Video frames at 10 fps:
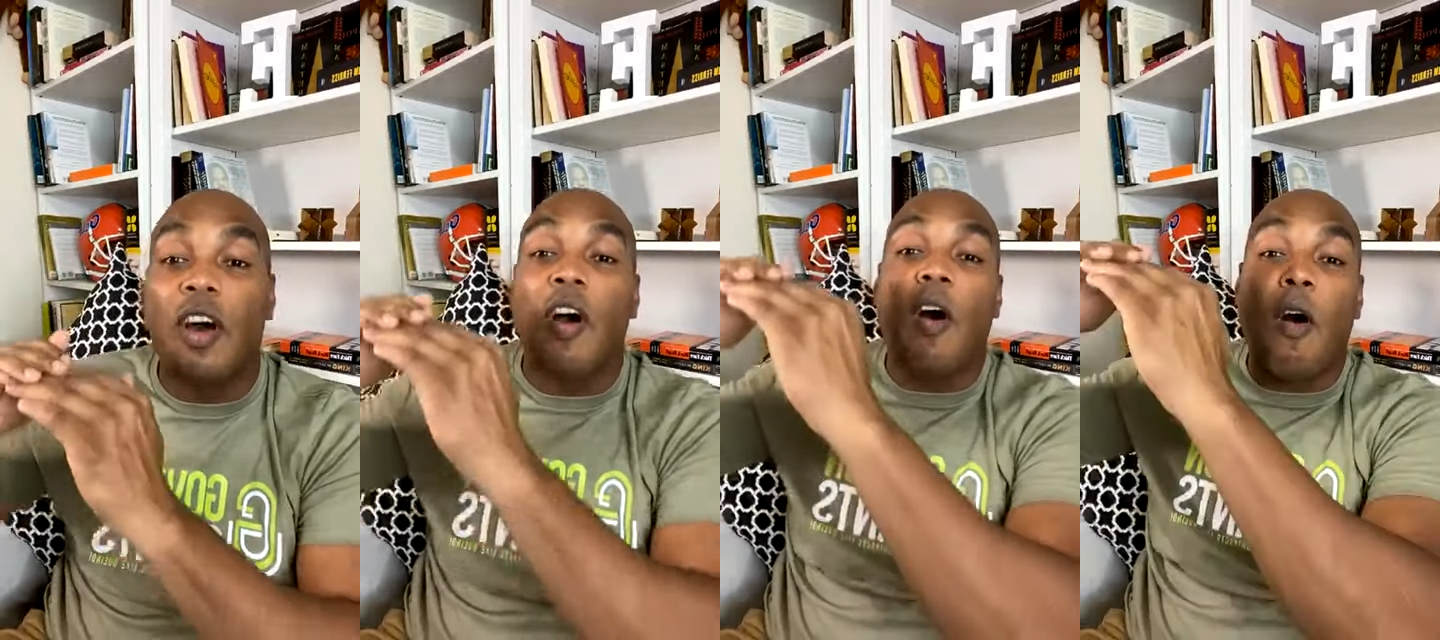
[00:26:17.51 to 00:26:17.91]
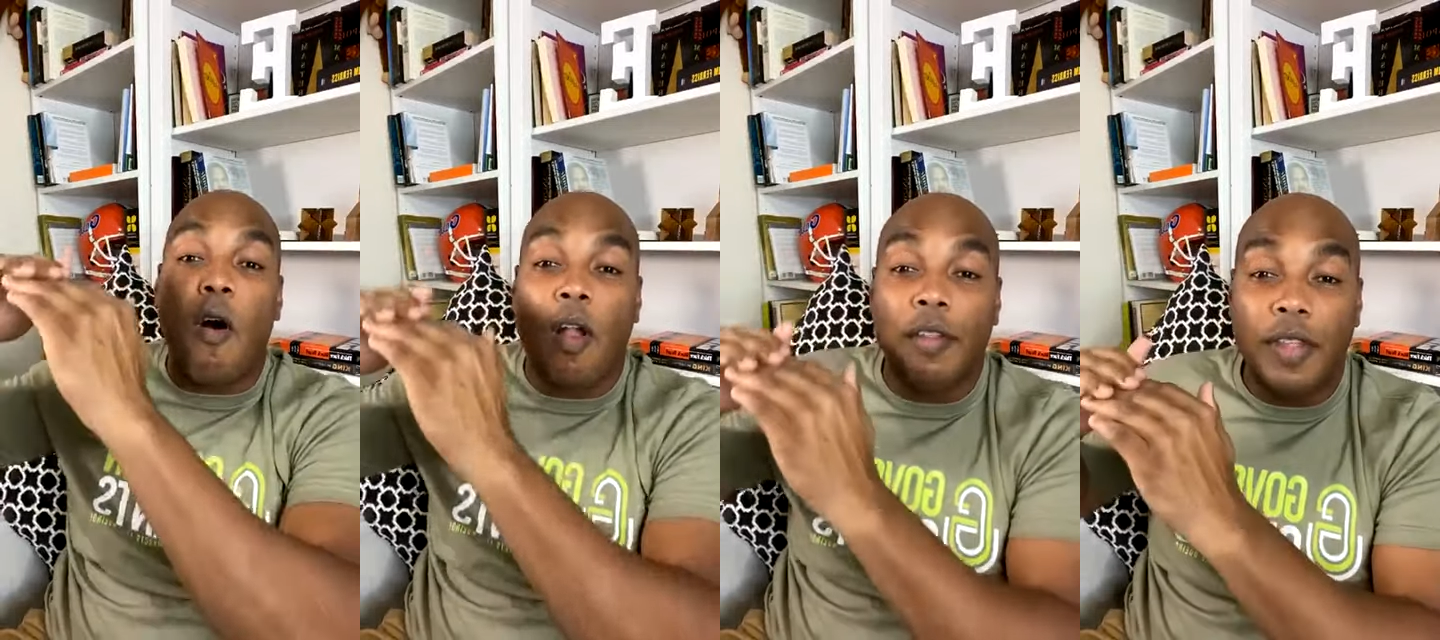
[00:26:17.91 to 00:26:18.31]
All
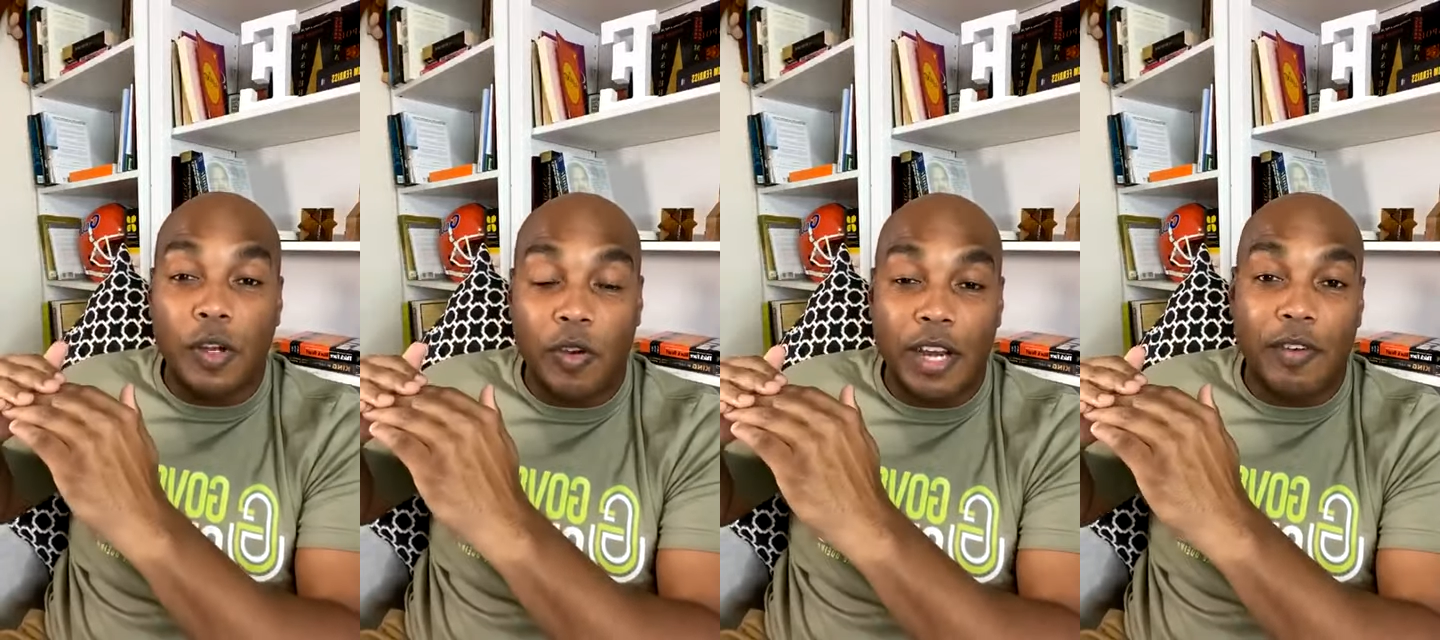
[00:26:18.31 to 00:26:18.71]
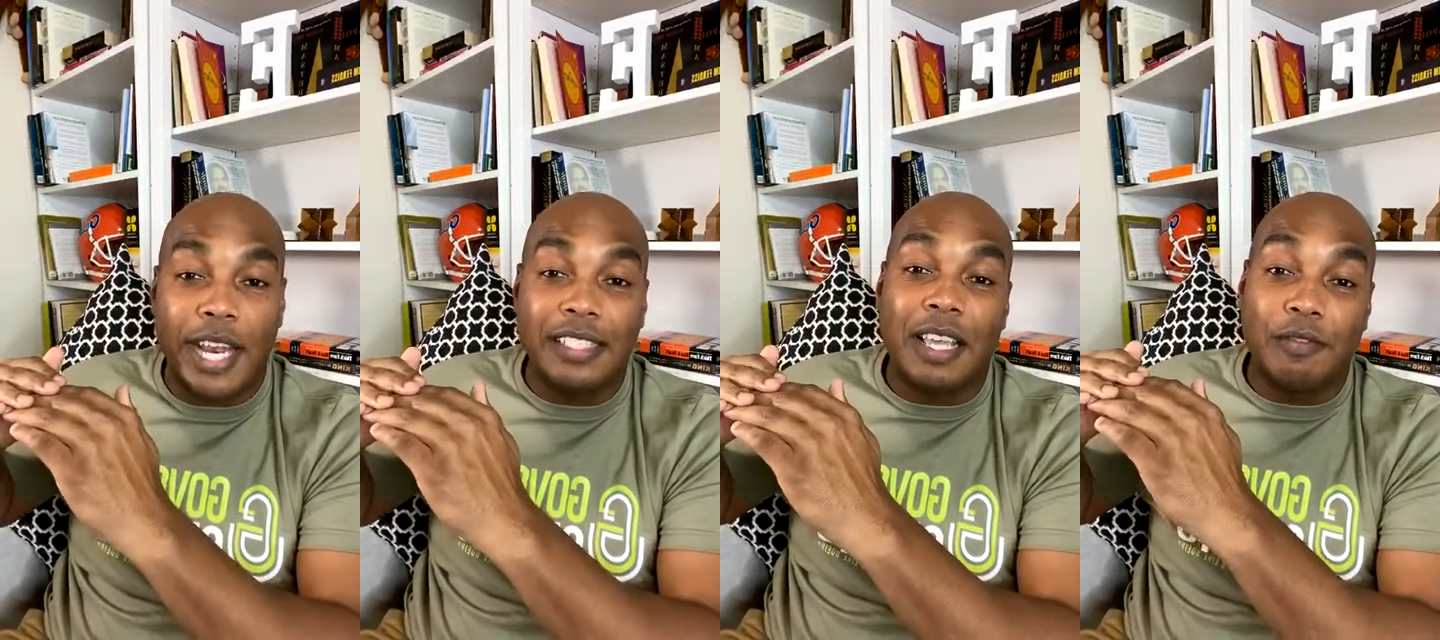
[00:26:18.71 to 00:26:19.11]
of their credit ratings
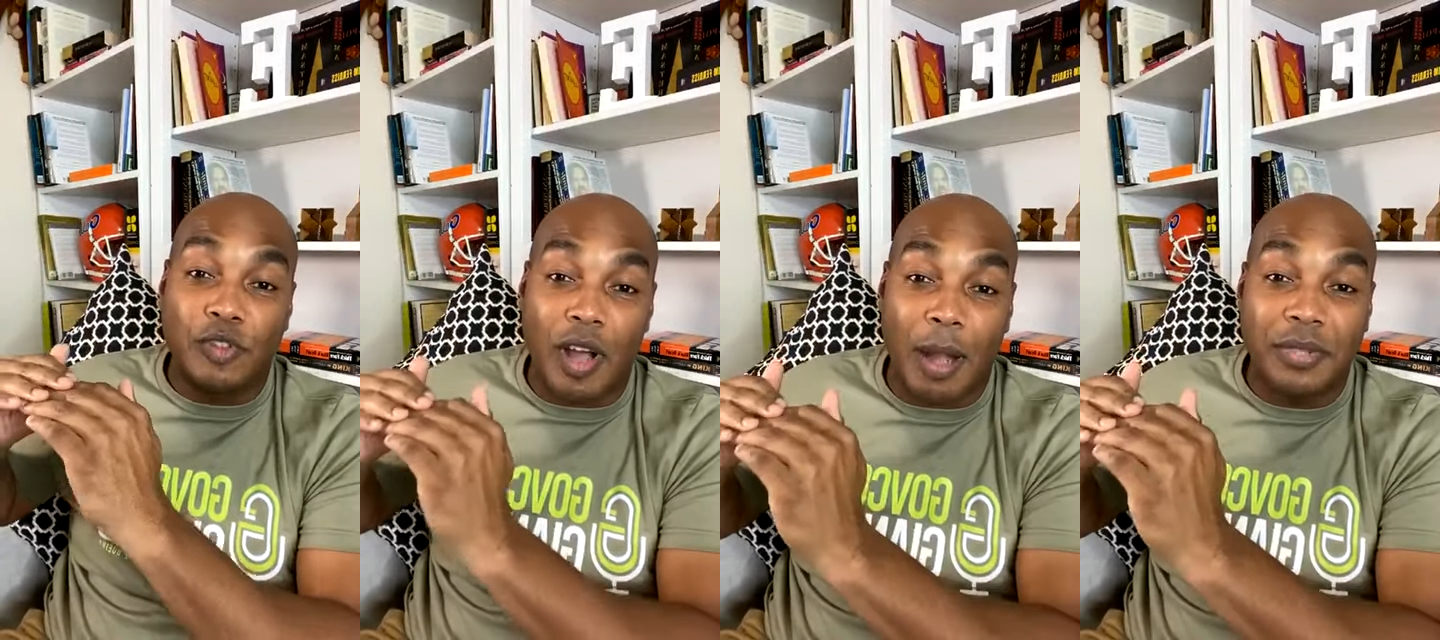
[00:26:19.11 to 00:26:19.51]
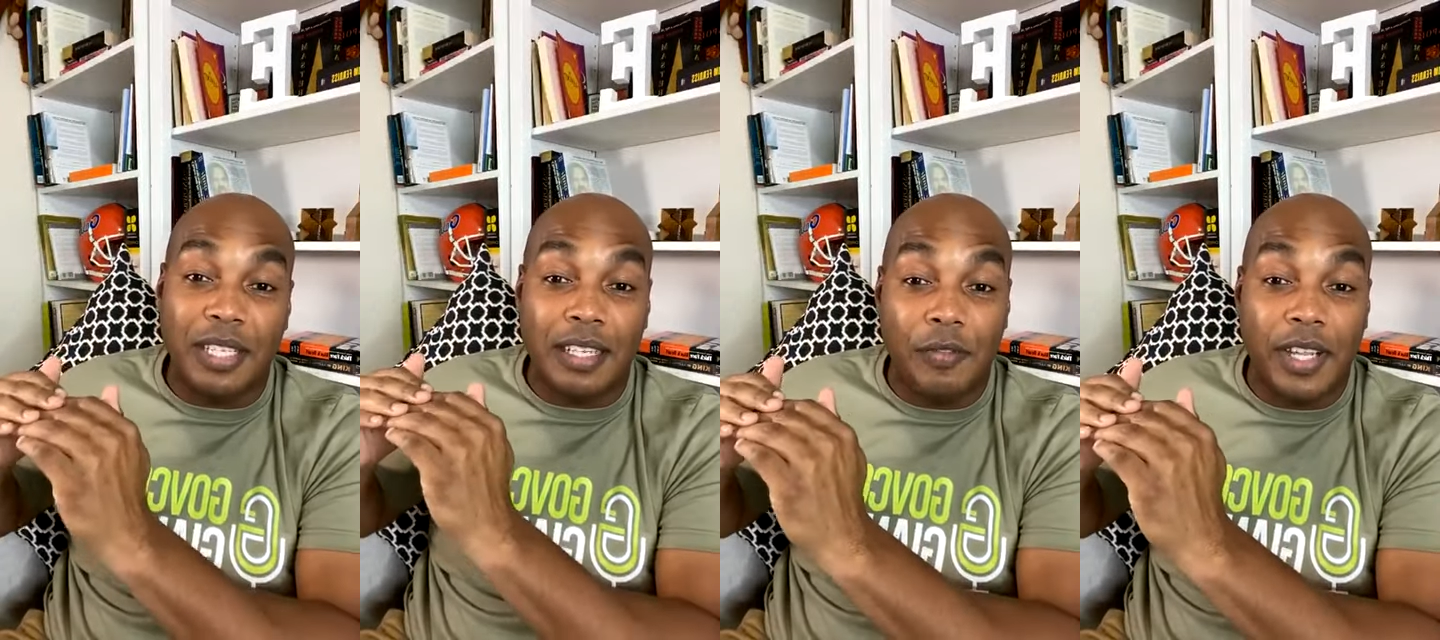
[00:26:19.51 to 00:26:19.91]
have dropped
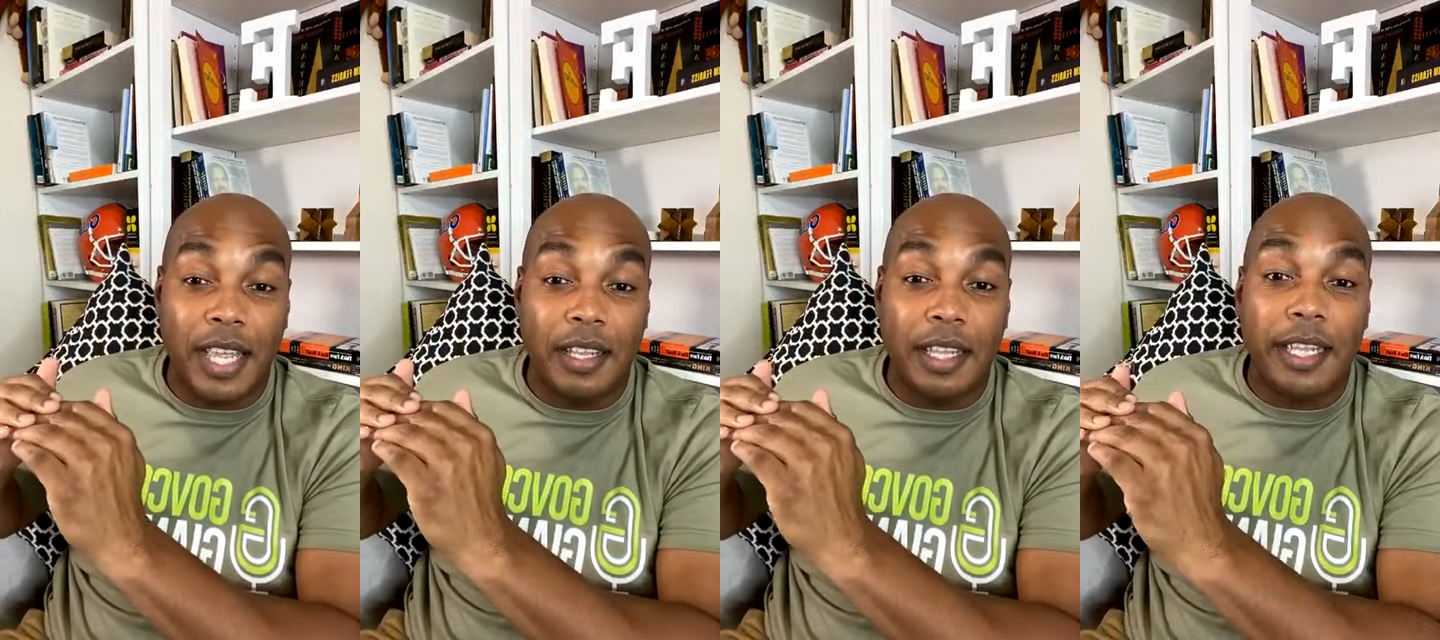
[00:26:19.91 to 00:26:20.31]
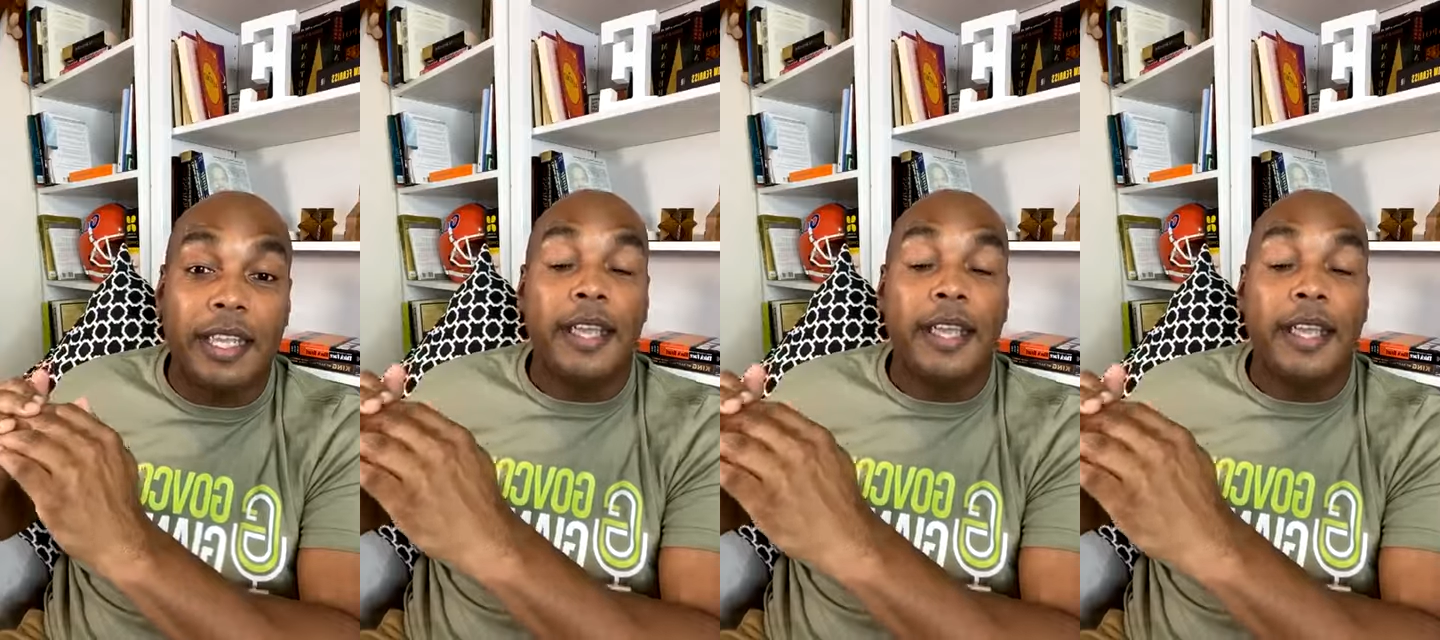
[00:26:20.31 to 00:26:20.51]
significantly.